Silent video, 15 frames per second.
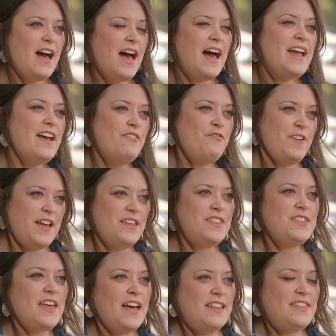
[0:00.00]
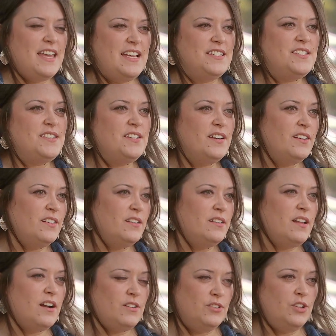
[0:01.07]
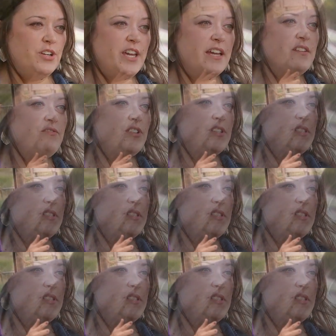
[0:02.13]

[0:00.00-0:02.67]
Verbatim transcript: I have faith that they still are looking for